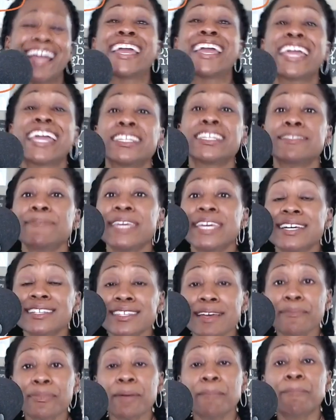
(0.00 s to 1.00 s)
it's me because
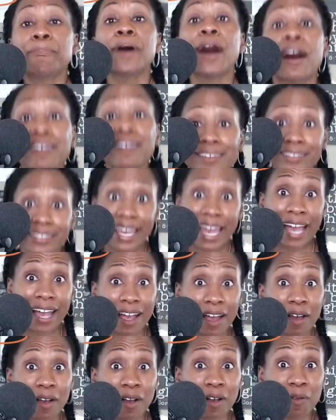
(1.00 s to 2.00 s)
I'm the bottleneck.
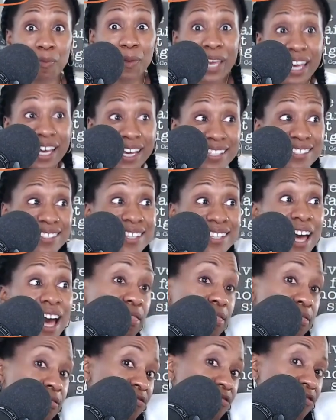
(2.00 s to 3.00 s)
Because
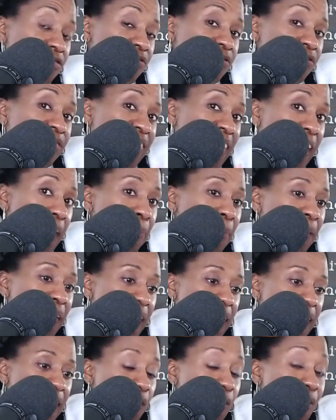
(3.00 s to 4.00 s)
them
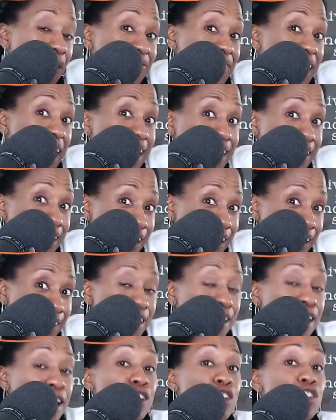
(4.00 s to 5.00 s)
getting what they need
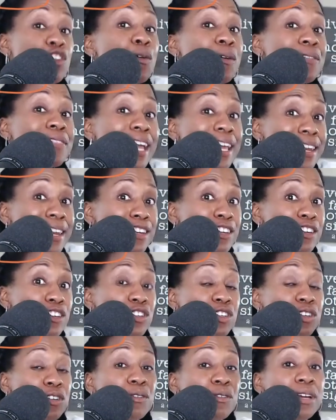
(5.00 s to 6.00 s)
to do what they need to
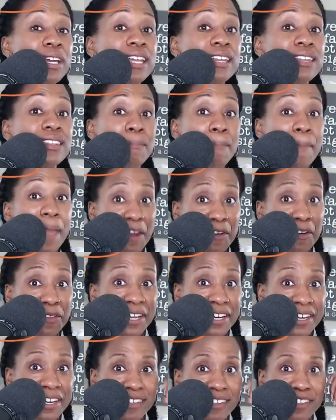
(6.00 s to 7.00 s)
do in the manner they
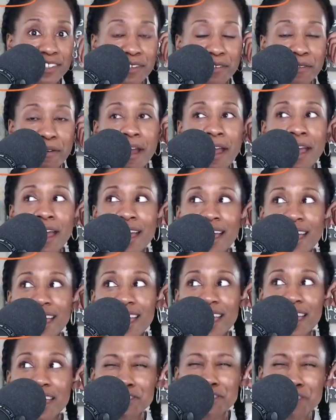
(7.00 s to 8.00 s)
need to do
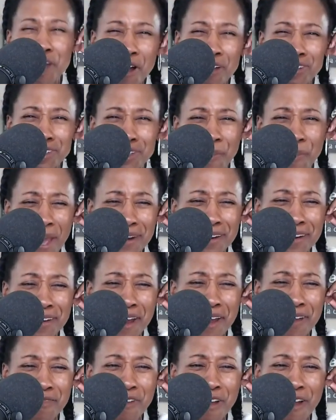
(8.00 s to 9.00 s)
is all dependent
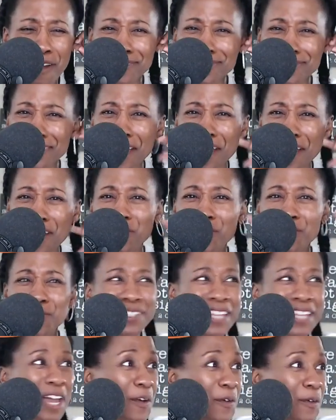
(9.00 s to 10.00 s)
on Roxanne, who's
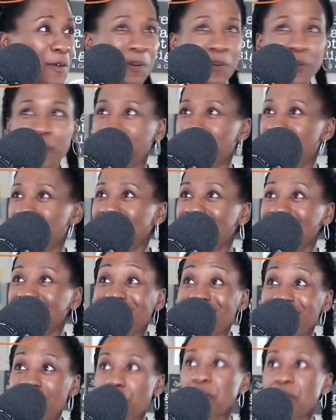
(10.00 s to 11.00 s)
like, ooh, ooh,
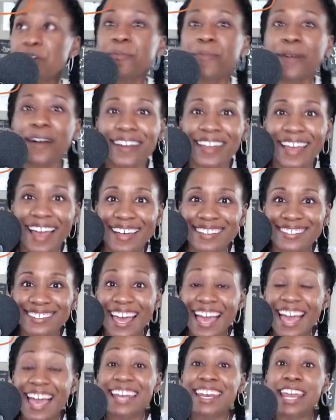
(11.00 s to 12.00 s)
I want to do a podcast.
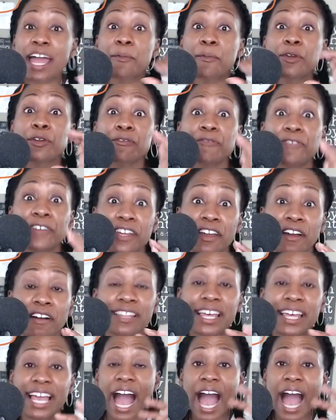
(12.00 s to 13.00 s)
Now I'm gonna do a video.
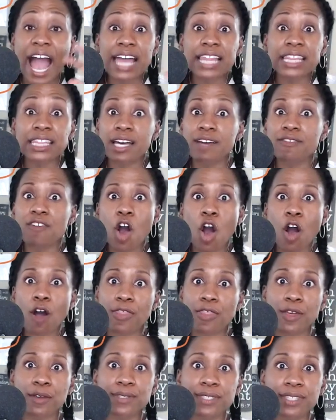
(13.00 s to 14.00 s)
Like I love all
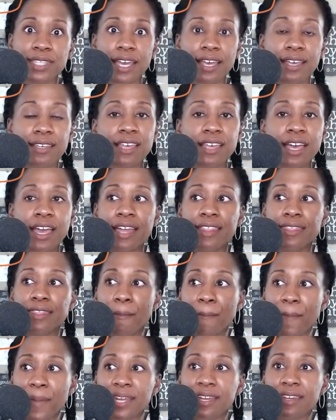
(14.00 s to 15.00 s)
those things. The
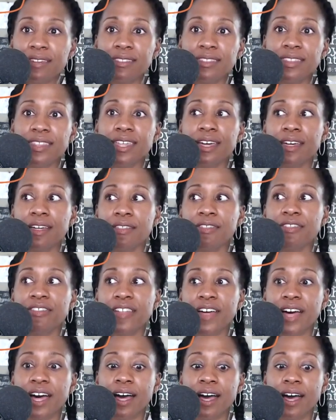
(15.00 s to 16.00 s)
the
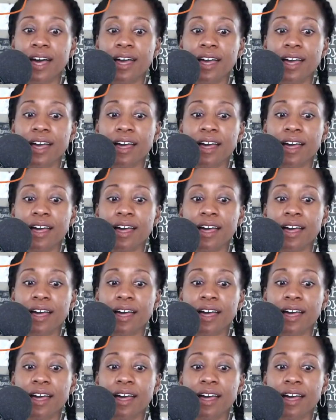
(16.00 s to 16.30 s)
the